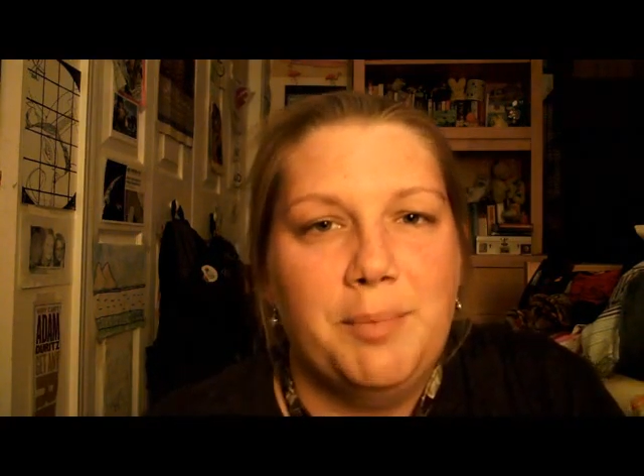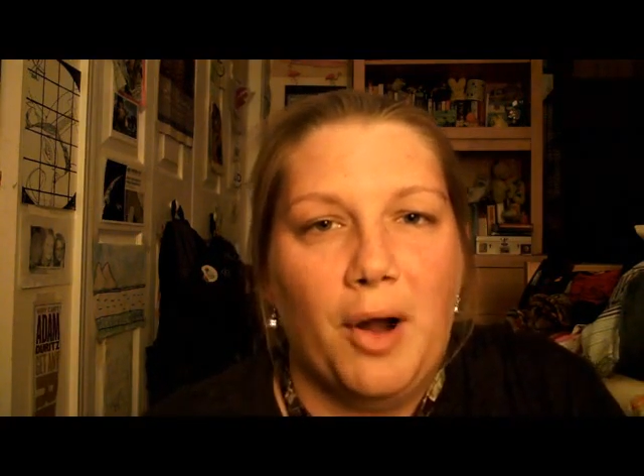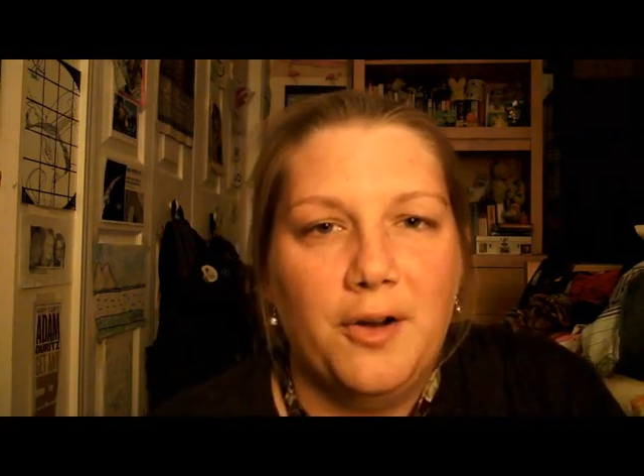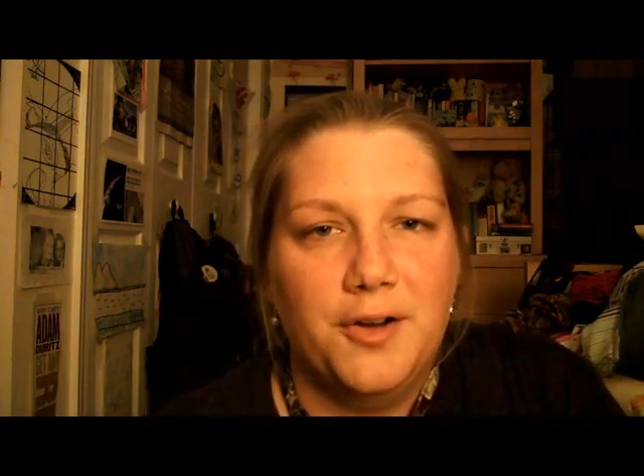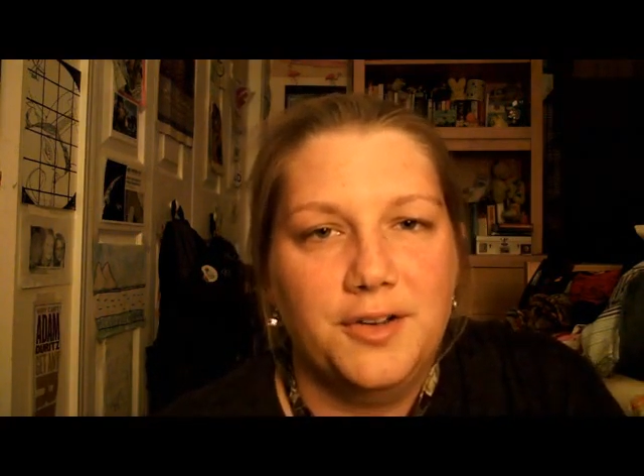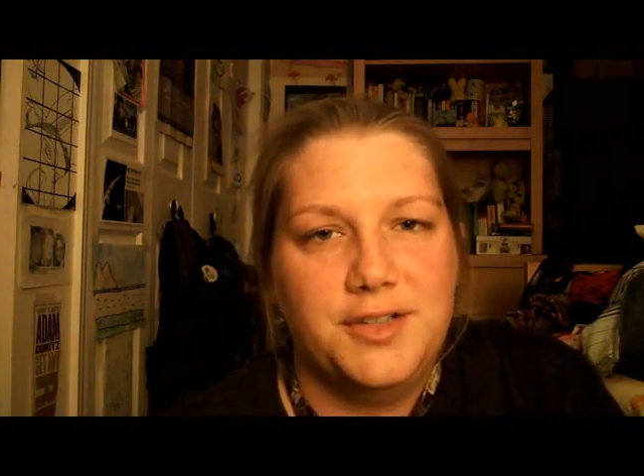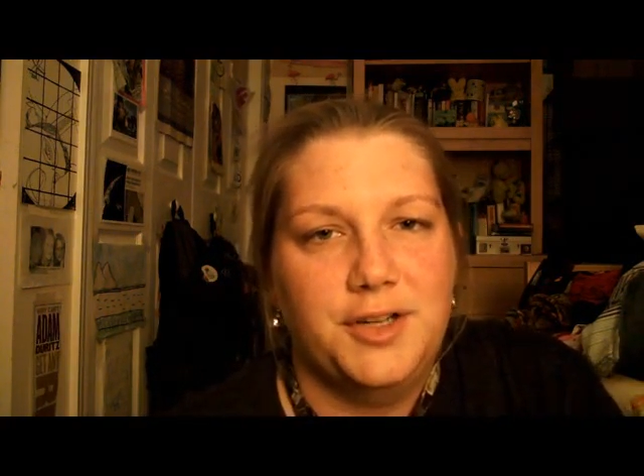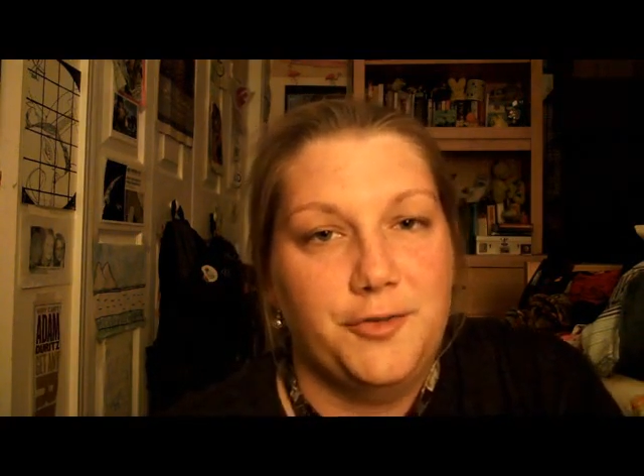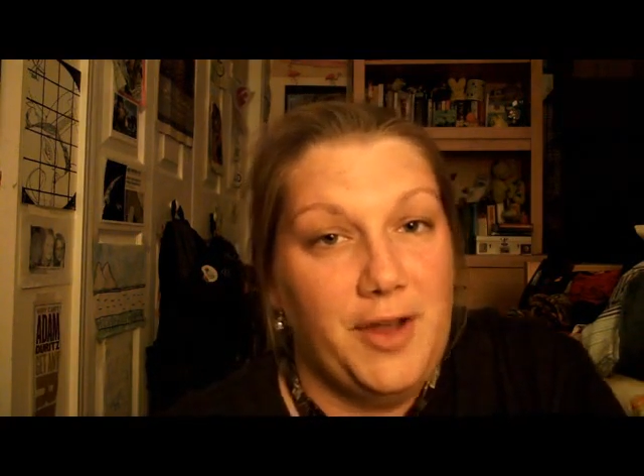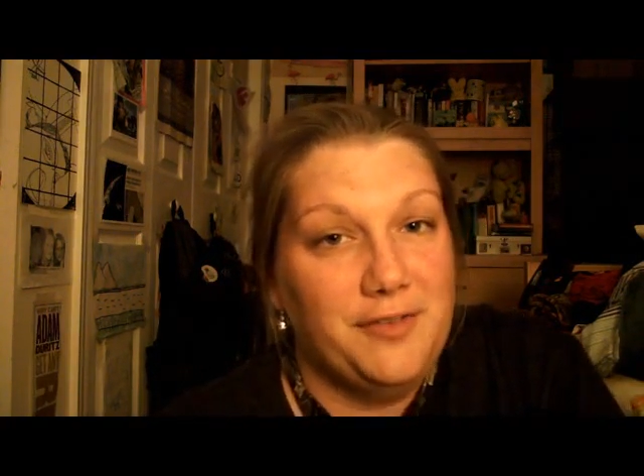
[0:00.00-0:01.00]
the partner to
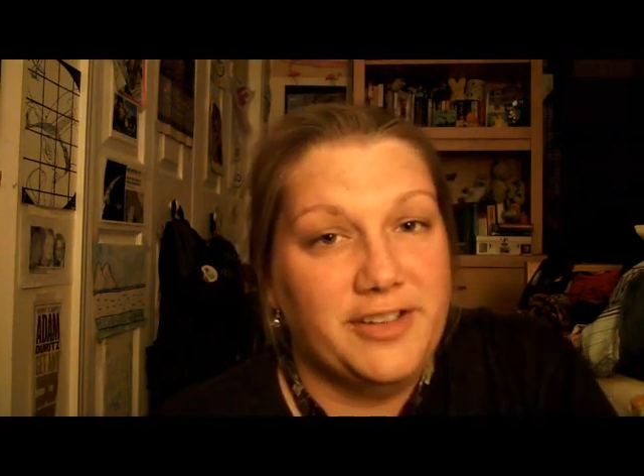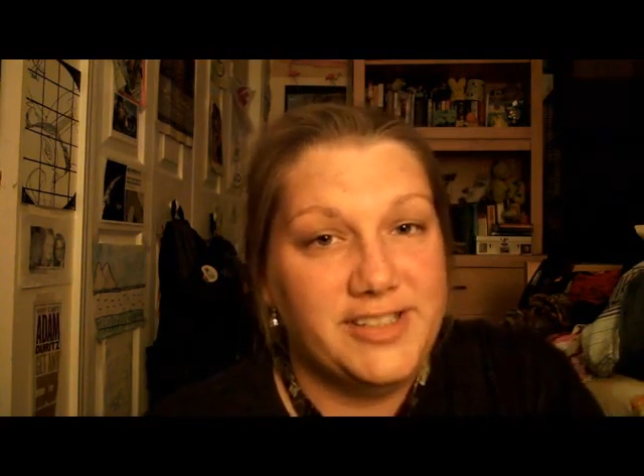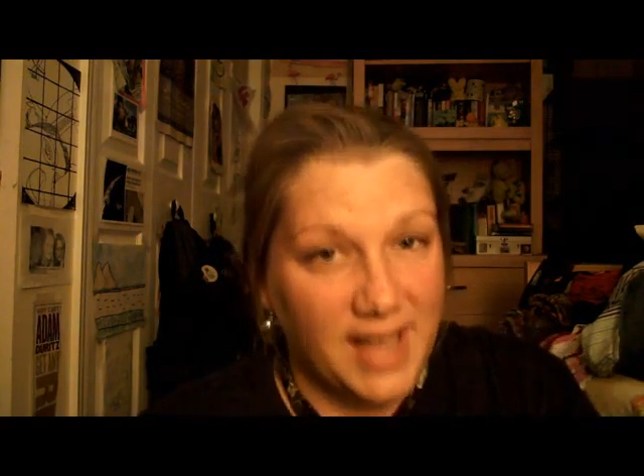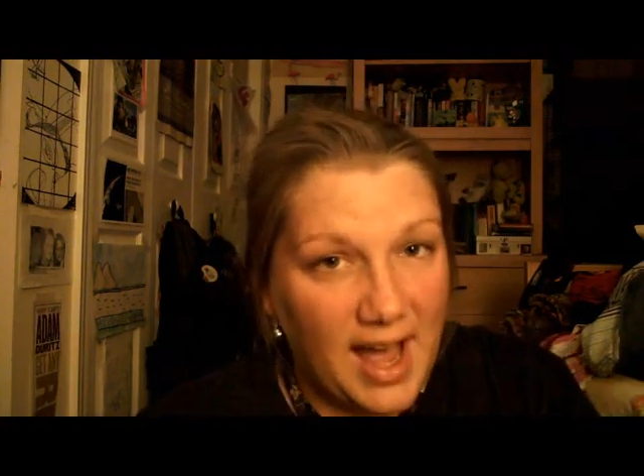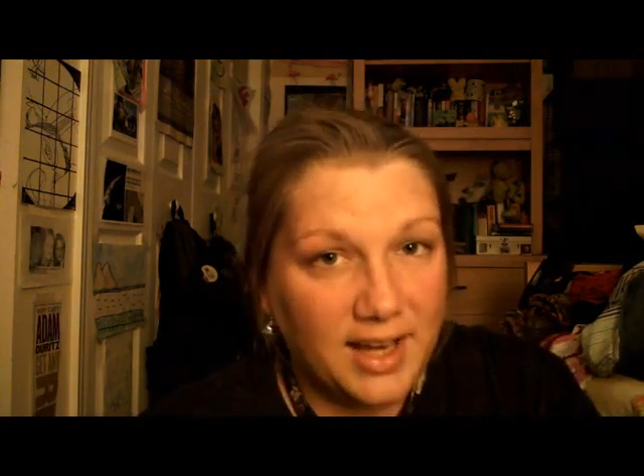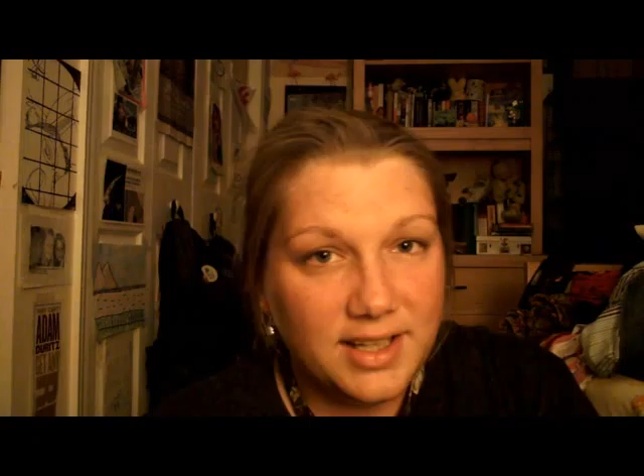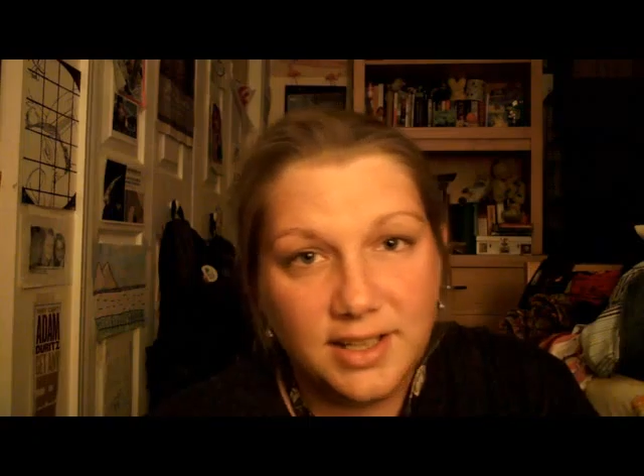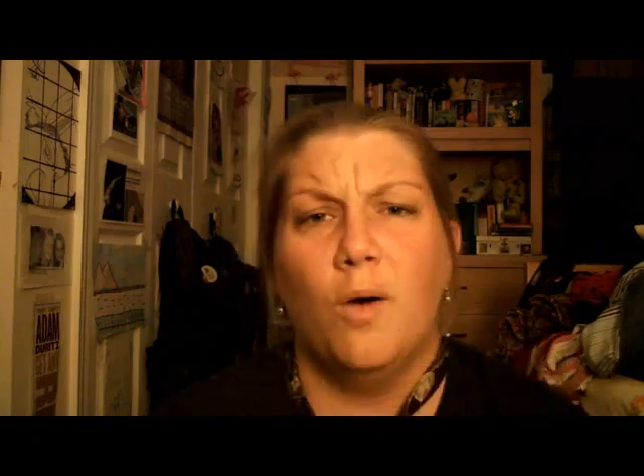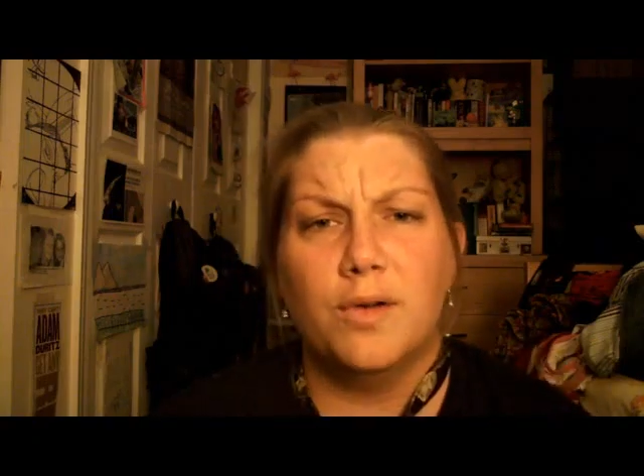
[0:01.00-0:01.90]
your favorite sock,